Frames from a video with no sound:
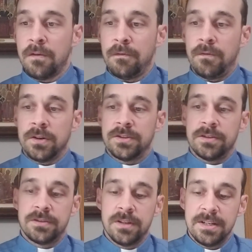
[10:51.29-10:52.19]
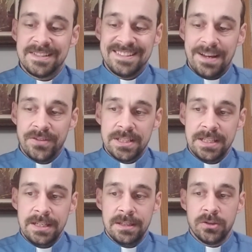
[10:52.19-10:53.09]
verses
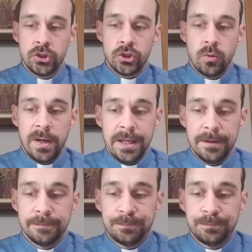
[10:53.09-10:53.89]
17 to 20.